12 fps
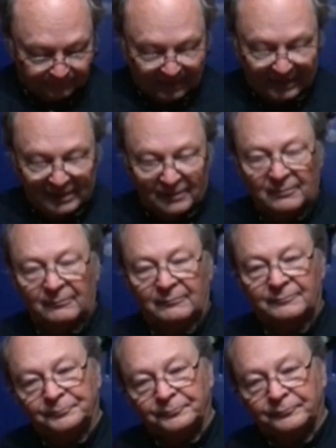And
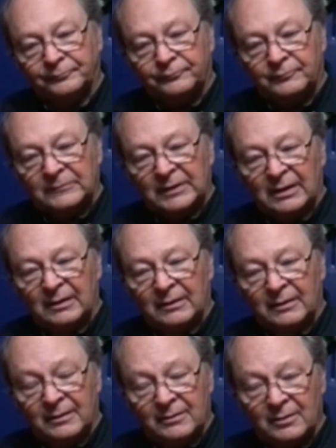
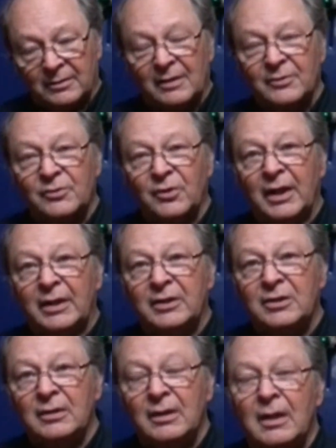this will sound
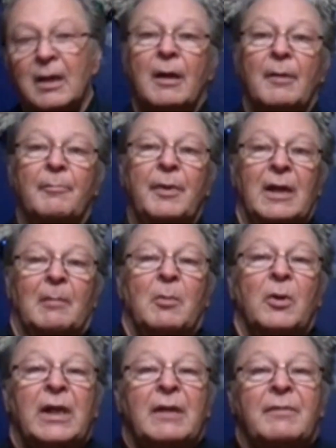strange, but I'm
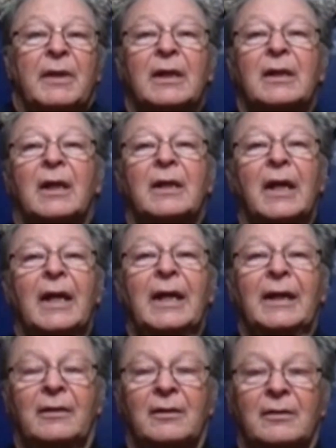only giving it an
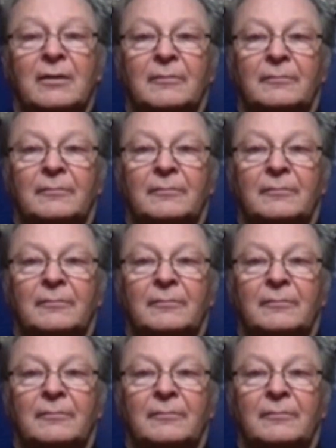8